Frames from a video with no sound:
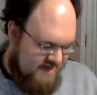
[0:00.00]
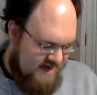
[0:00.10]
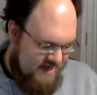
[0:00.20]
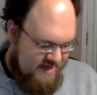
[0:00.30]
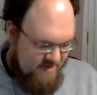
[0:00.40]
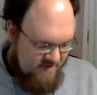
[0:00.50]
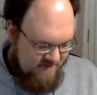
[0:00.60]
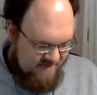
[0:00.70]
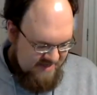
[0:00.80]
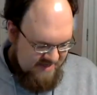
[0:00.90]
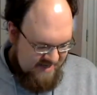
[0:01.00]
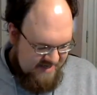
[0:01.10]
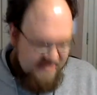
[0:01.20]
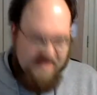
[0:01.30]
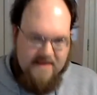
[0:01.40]
I like both of these
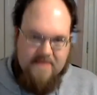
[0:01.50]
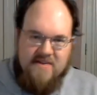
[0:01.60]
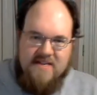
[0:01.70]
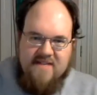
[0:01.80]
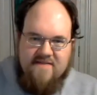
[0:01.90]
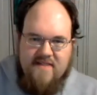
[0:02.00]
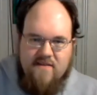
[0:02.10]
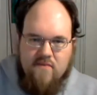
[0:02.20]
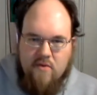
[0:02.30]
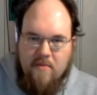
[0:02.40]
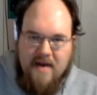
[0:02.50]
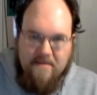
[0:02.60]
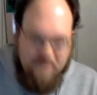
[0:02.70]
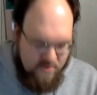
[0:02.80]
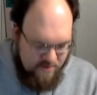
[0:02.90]
guys. I think I'm going to give the robot
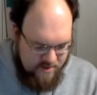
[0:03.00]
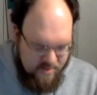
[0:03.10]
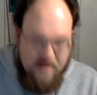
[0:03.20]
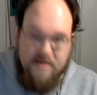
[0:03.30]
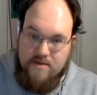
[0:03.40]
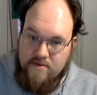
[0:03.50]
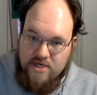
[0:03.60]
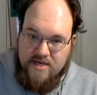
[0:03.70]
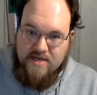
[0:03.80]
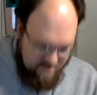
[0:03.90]
mode to Junkheap